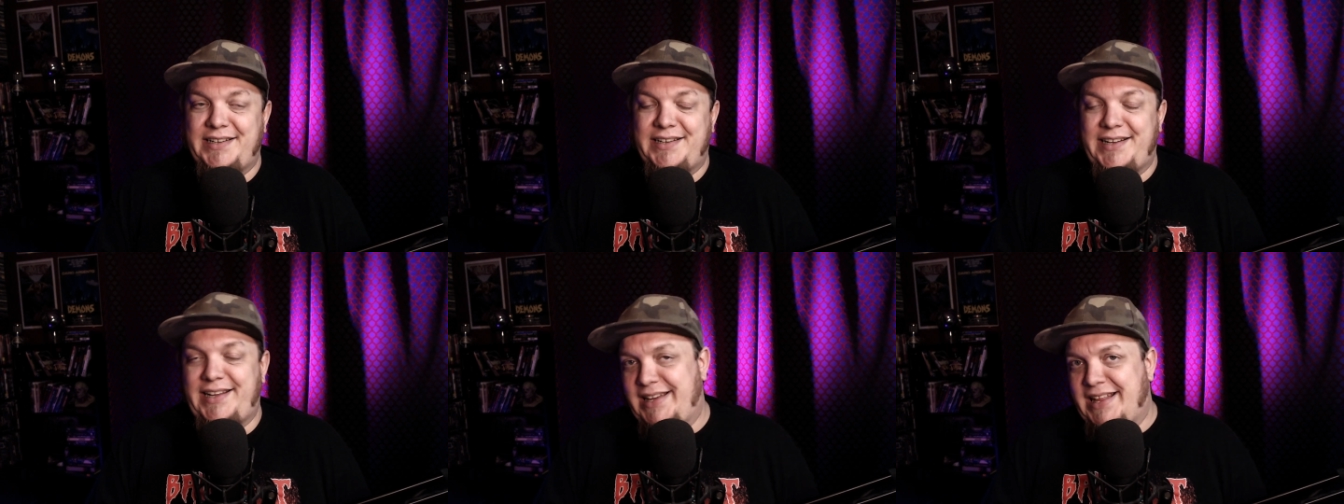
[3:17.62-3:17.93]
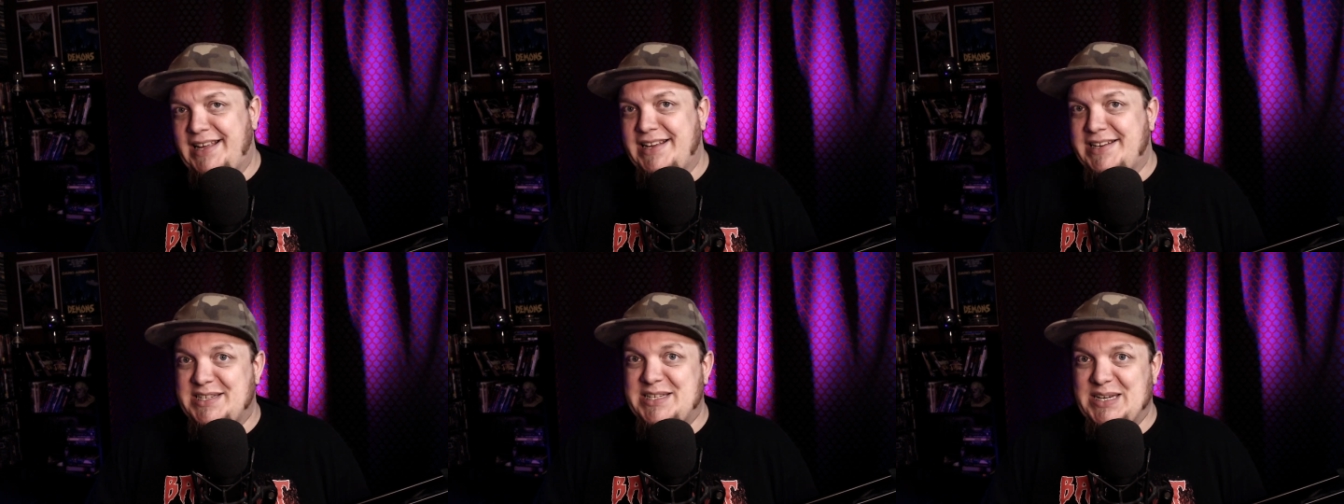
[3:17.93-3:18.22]
he
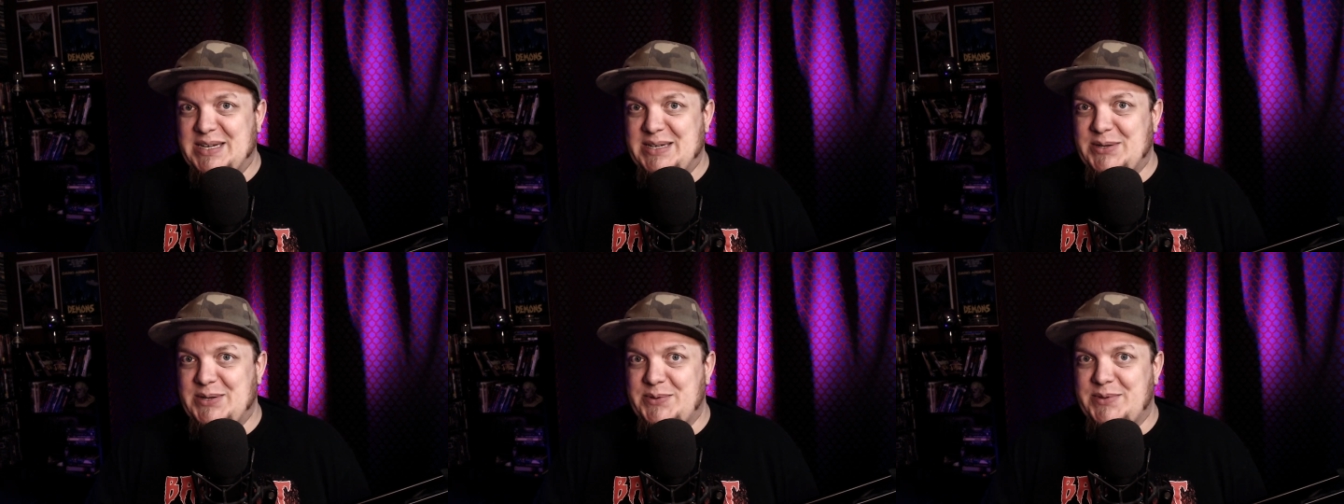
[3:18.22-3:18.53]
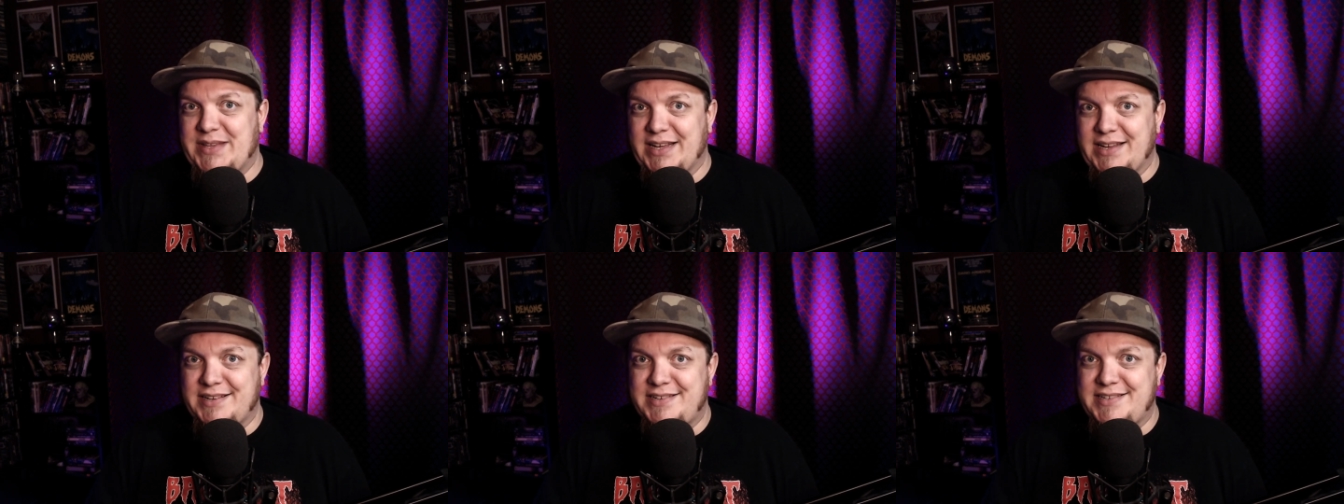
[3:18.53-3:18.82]
likes to do
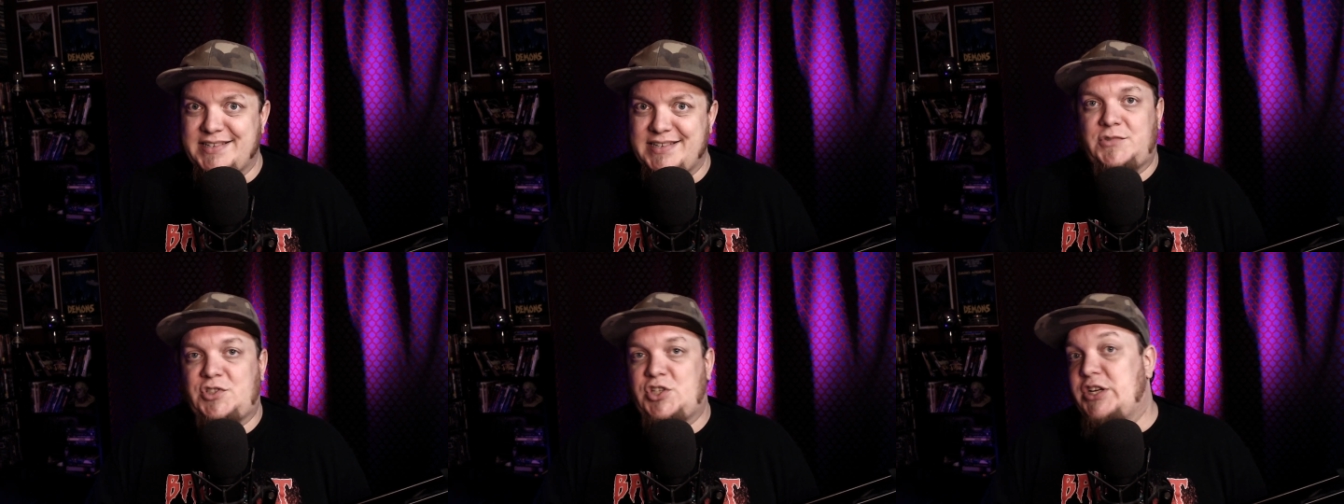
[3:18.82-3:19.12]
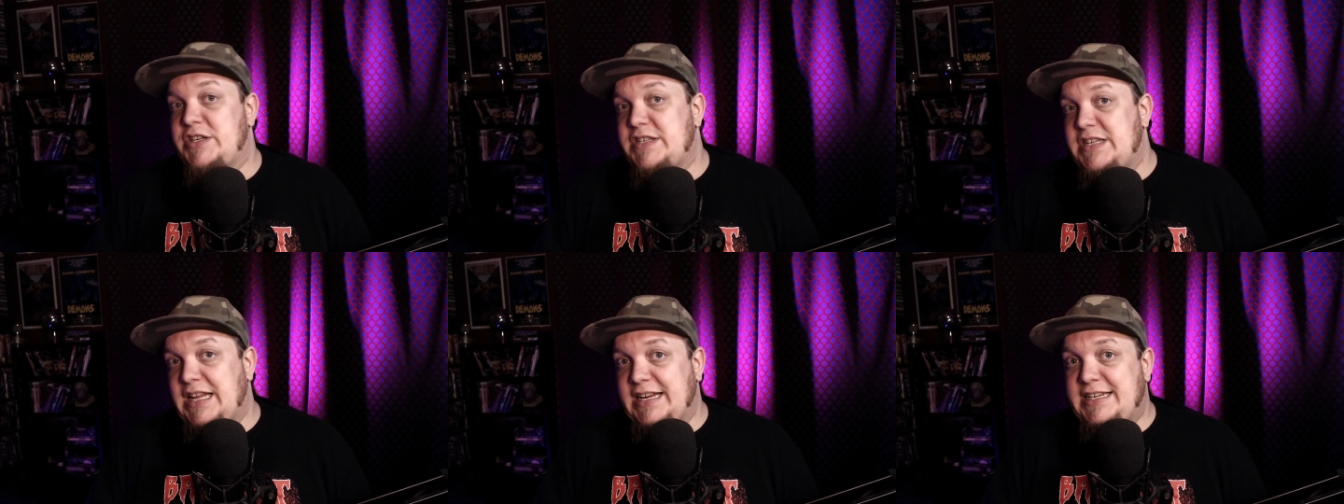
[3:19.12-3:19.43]
this,
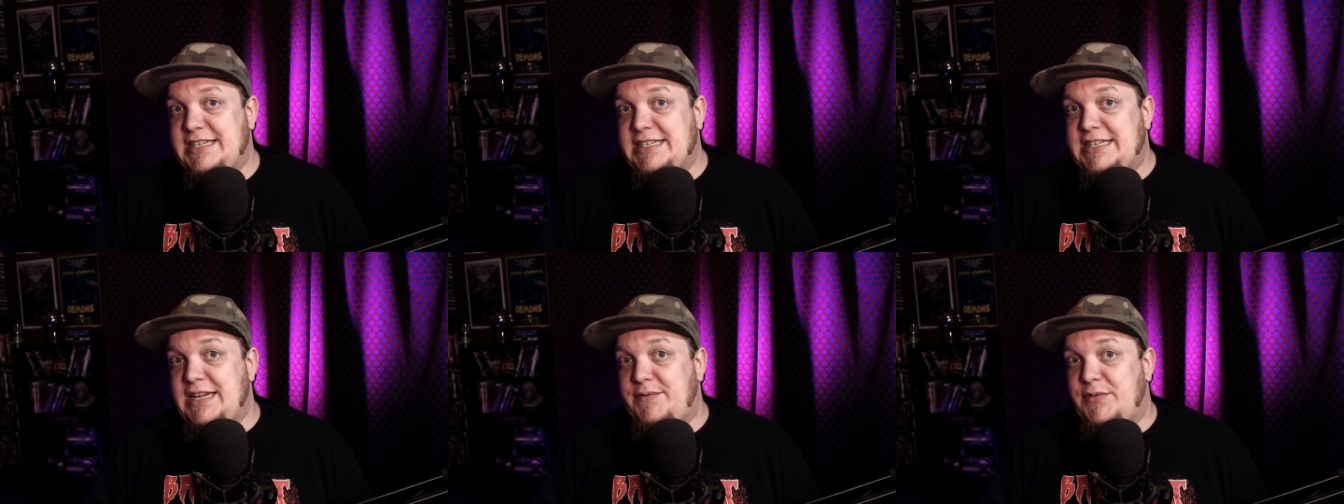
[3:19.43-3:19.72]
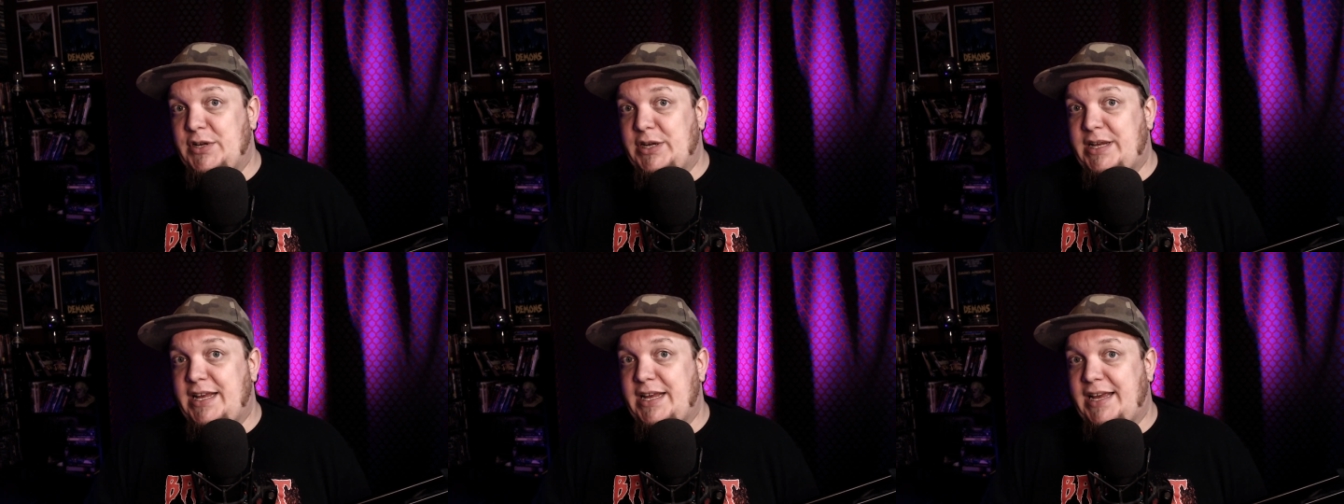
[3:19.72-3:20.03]
just like
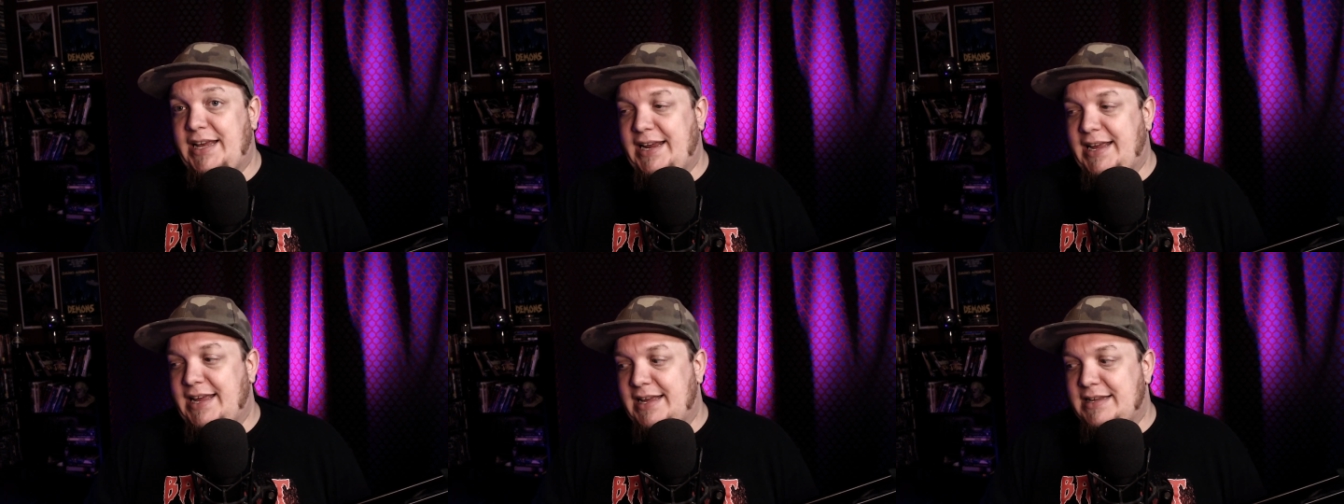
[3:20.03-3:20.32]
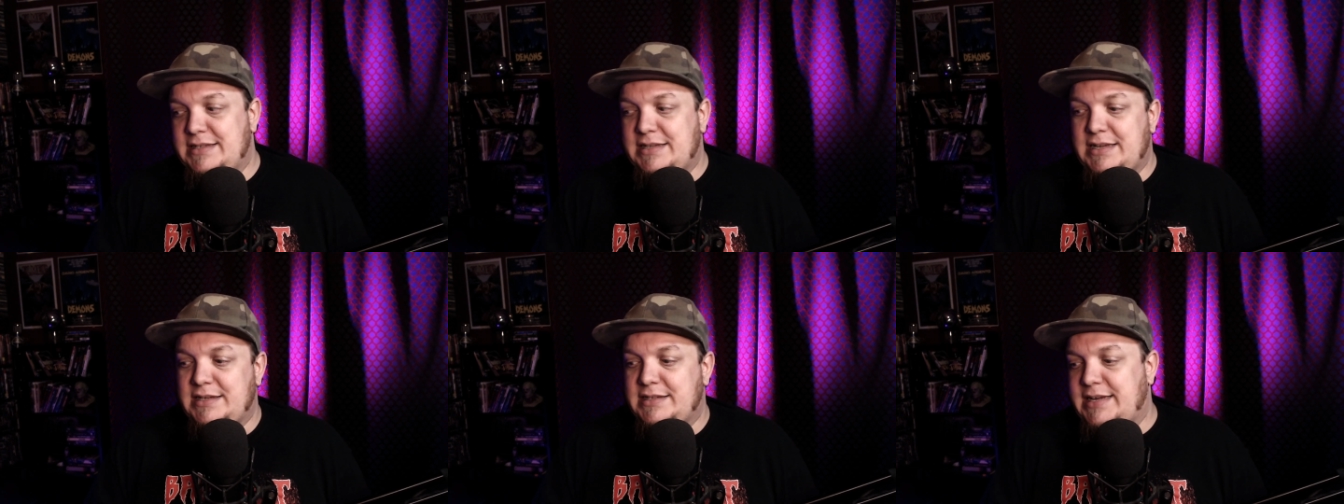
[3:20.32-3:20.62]
Stephen King
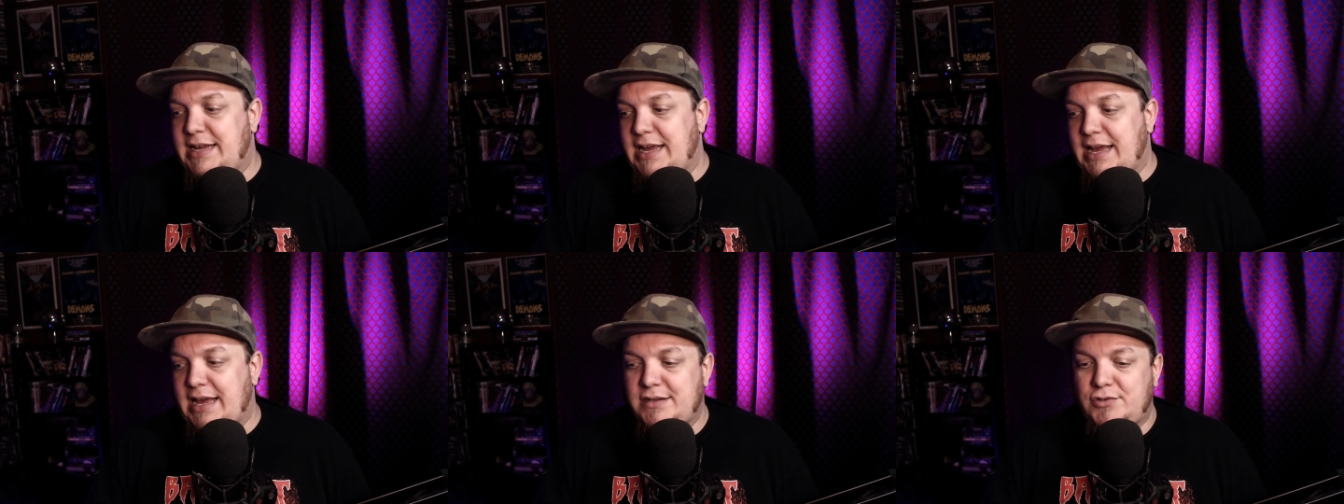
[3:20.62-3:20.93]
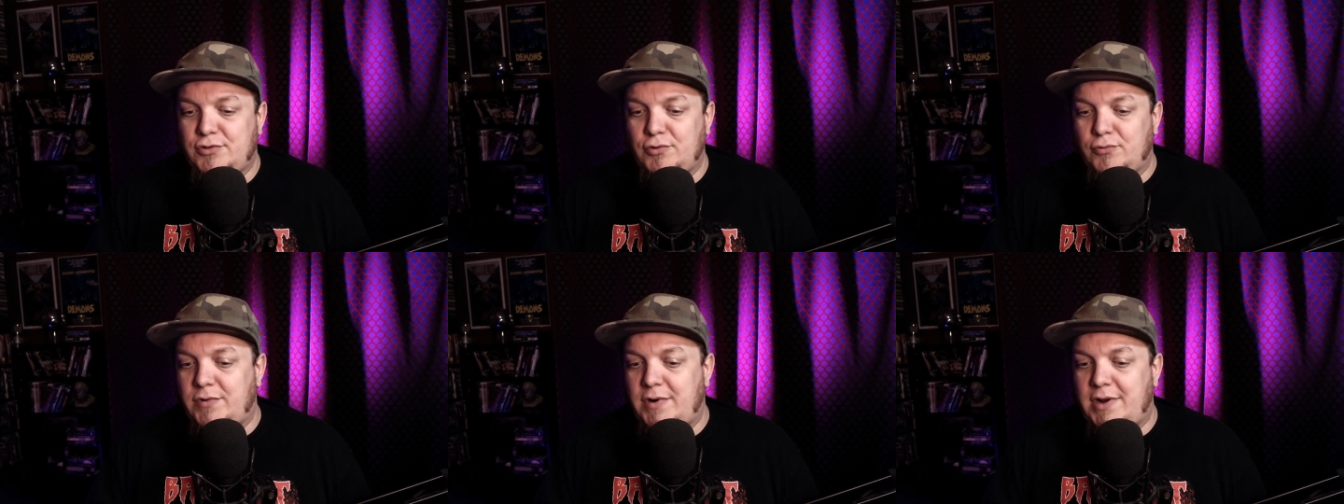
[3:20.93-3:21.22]
has his
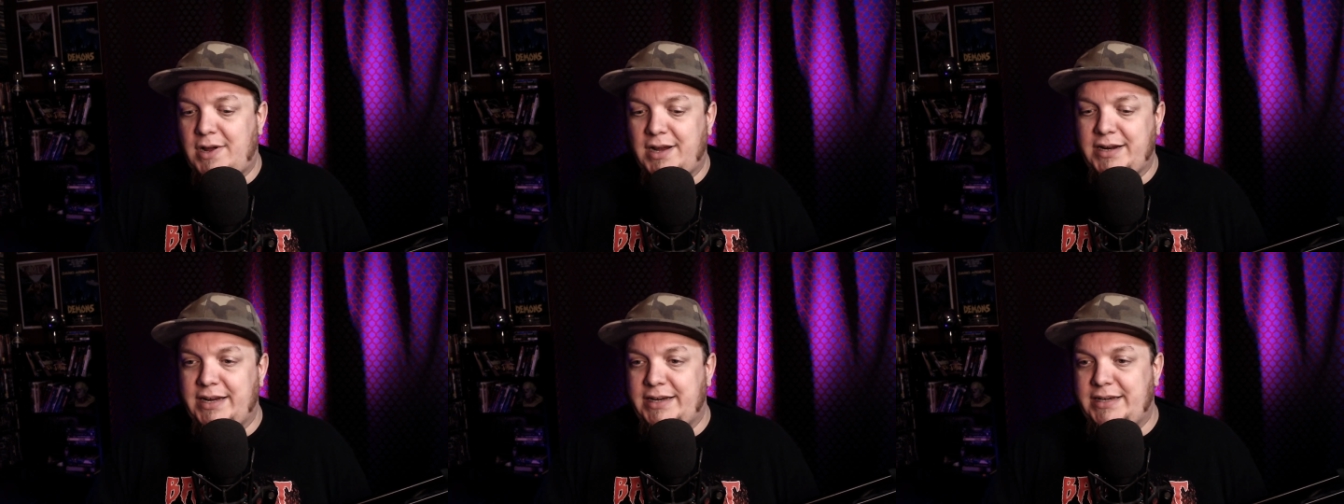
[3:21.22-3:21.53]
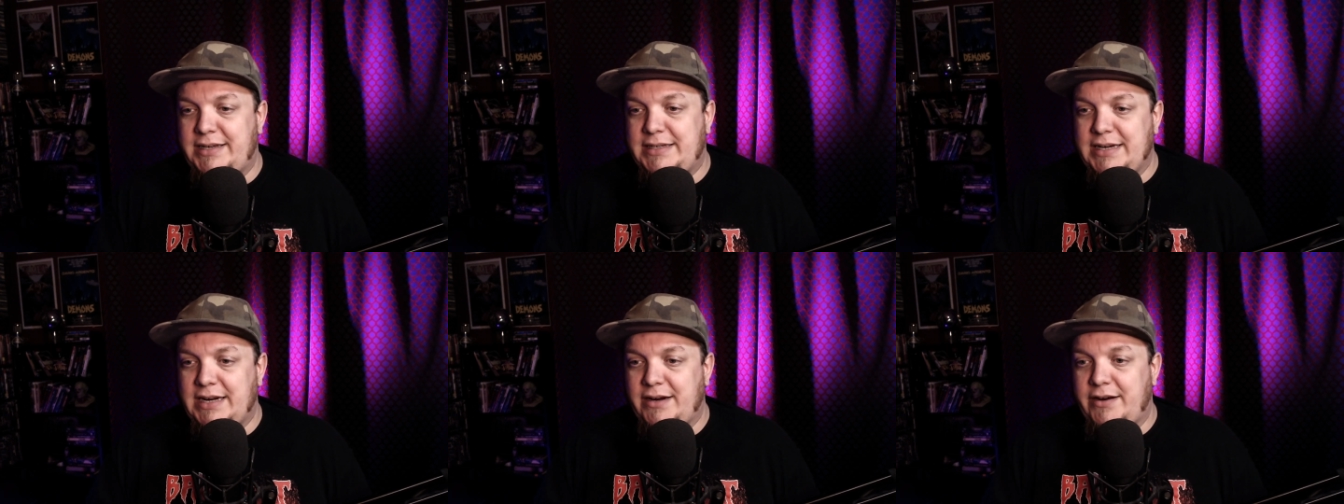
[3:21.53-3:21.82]
Castle Rock
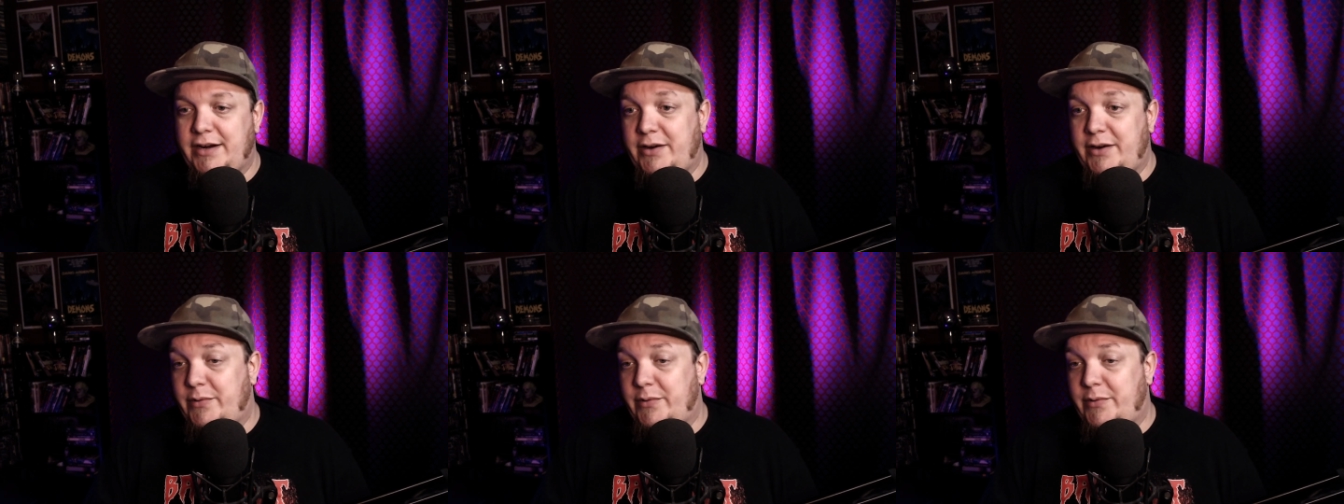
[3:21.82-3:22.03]
and Derry,